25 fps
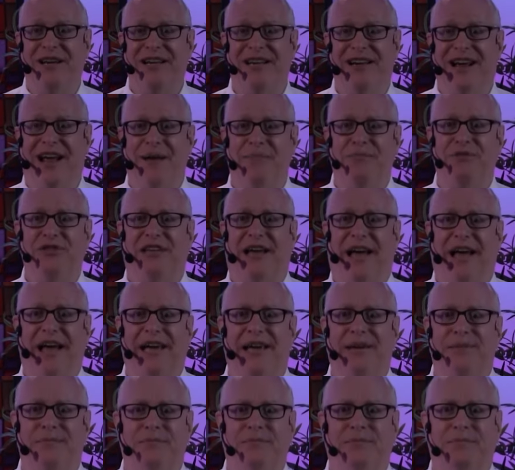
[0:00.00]
it comes
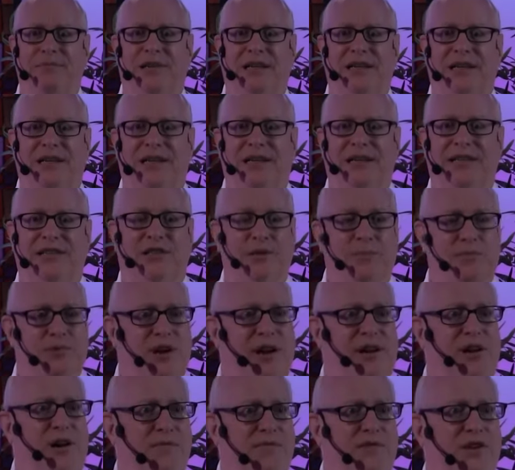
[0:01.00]
time to
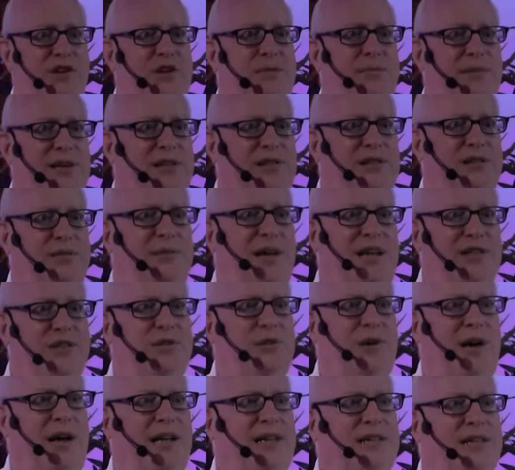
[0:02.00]
pray over your meal in a
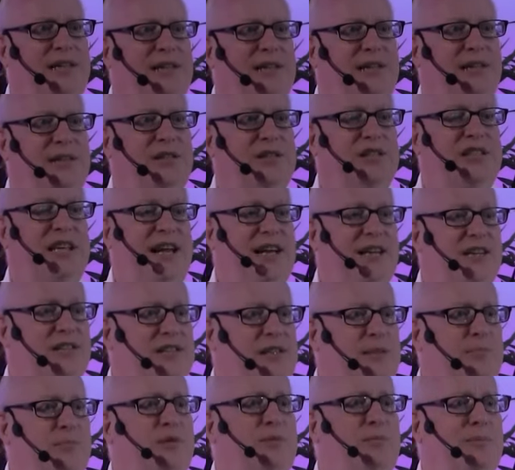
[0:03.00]
restaurant, you're saying a
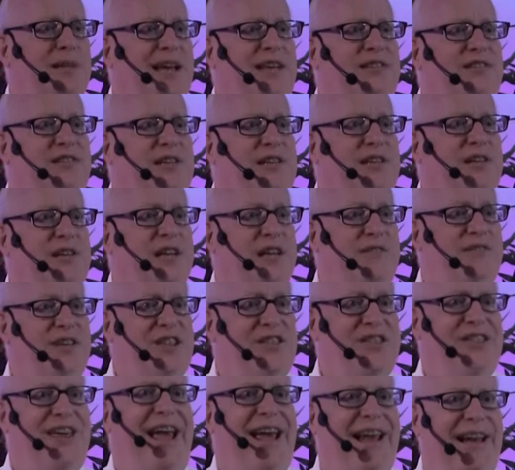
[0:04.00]
simple blessing, you're giving
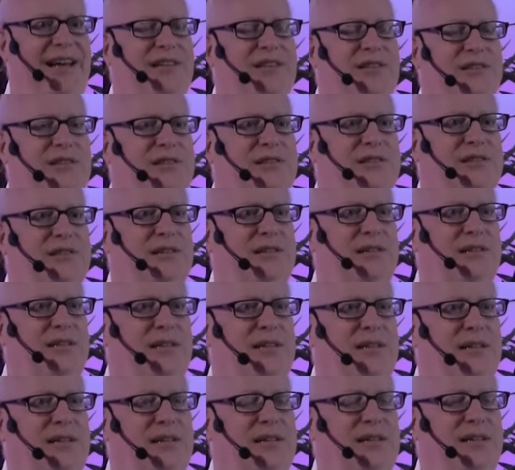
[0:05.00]
thanks
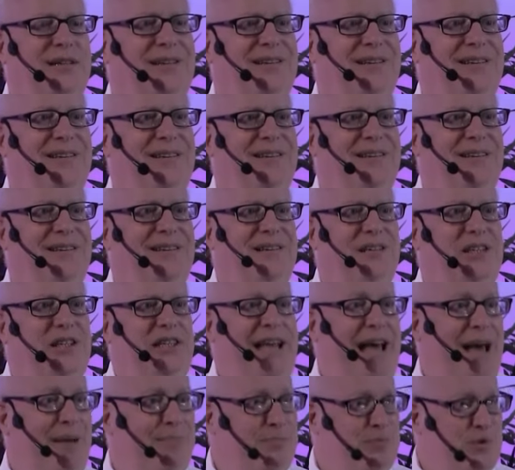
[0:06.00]

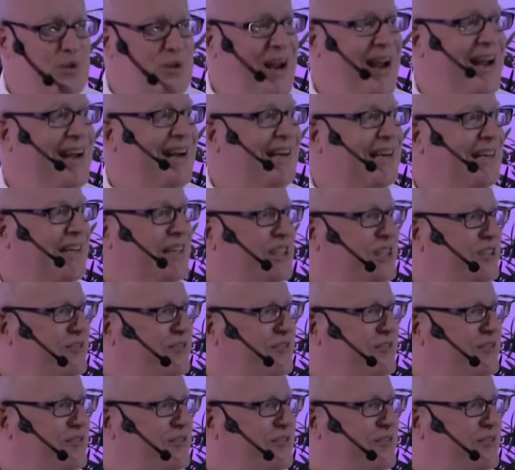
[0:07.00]
that prayer is